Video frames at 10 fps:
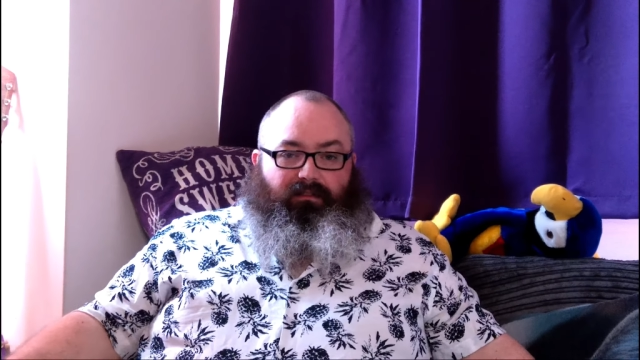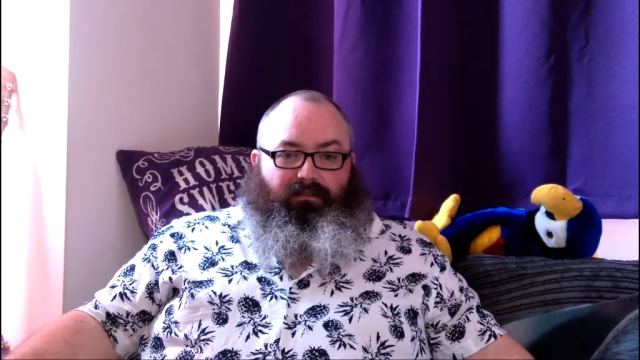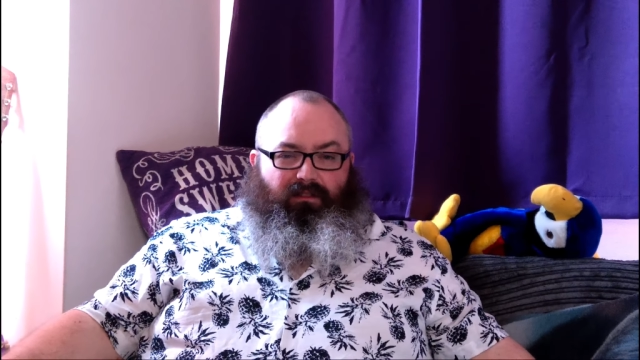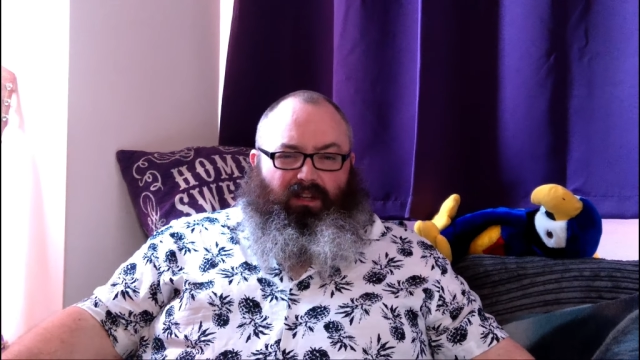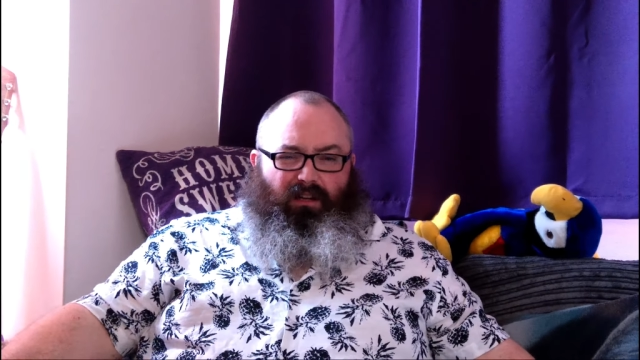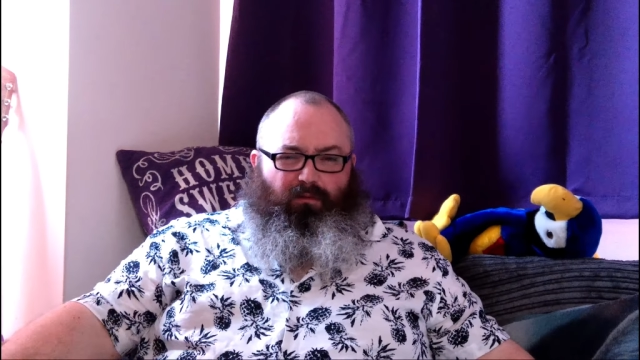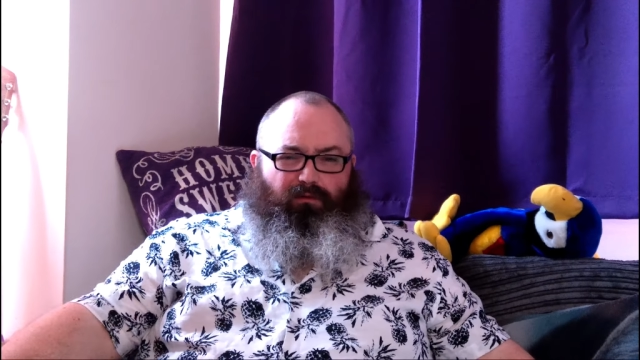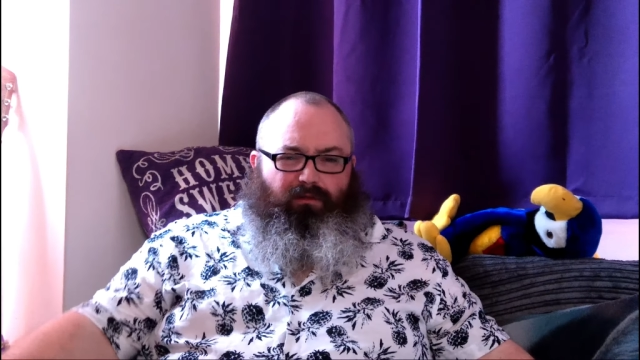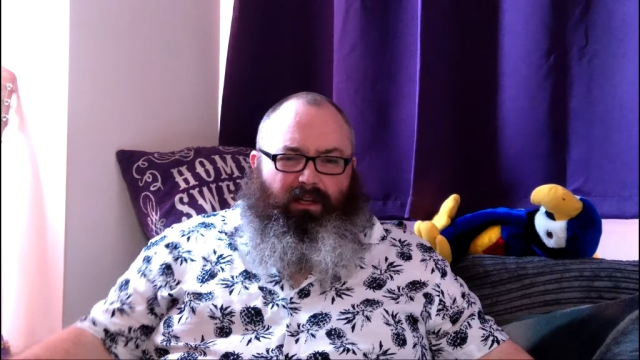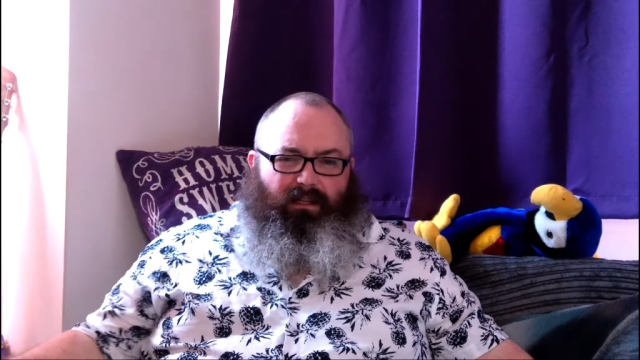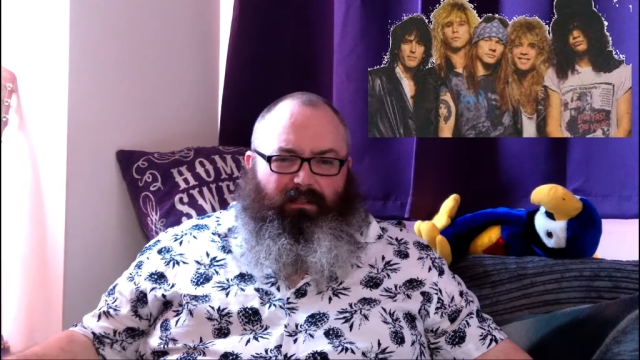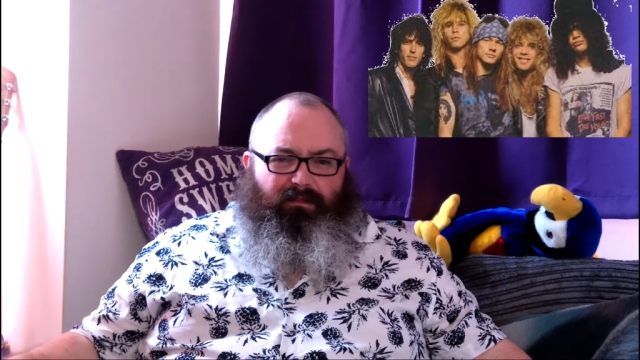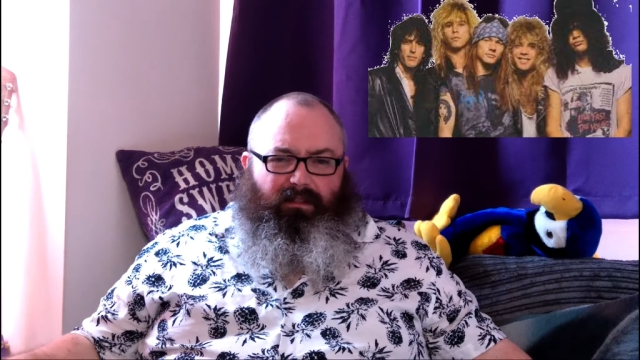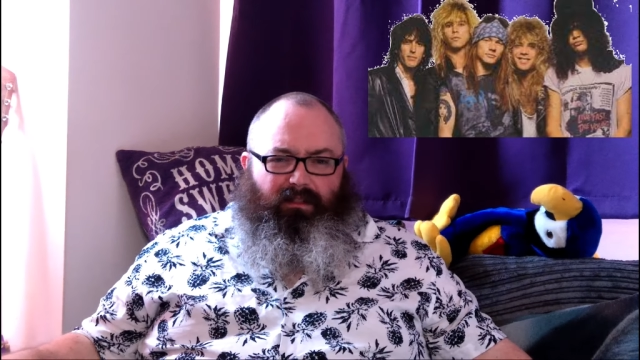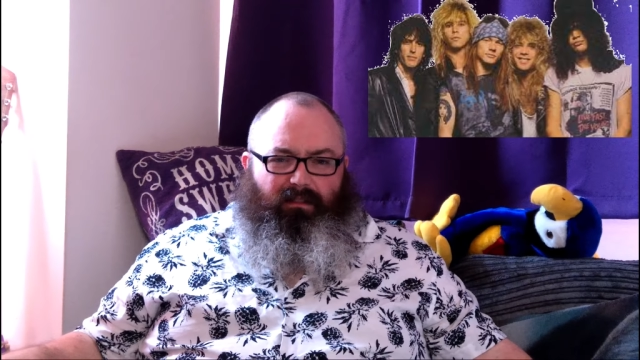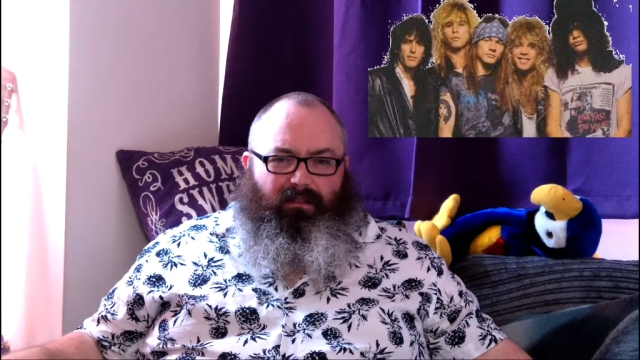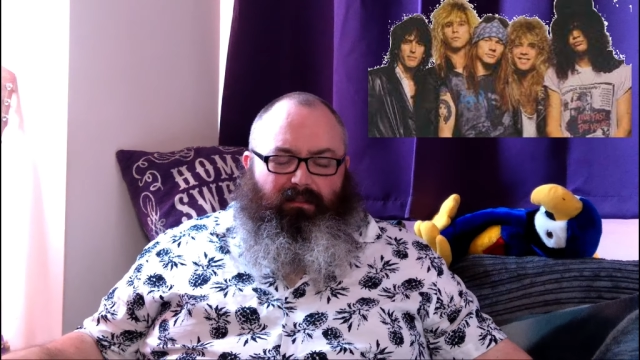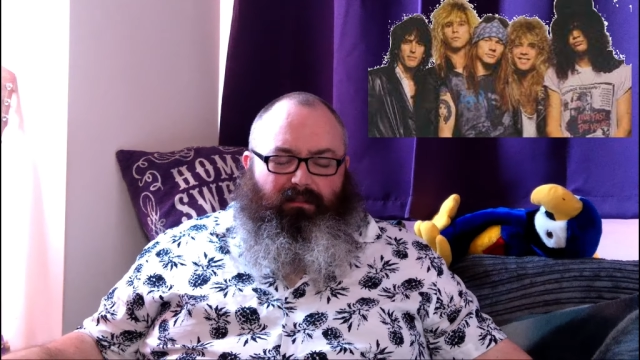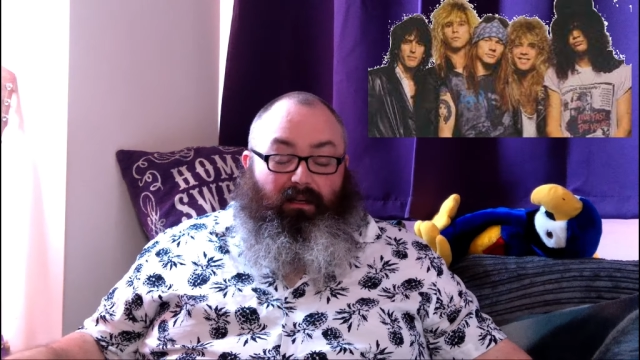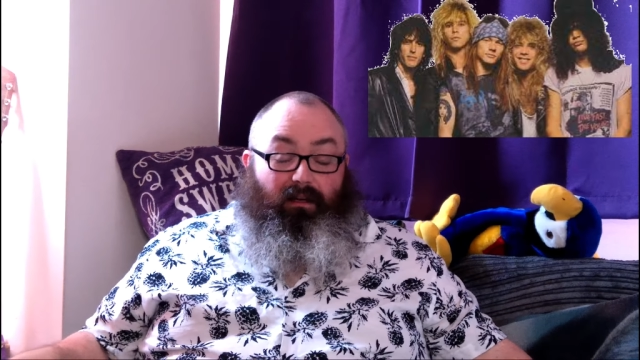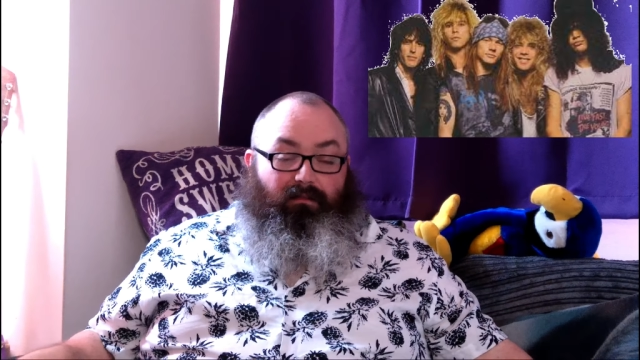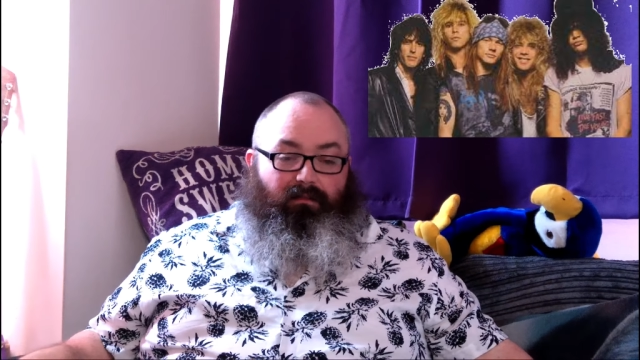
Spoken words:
The Jungle Train, is it? No.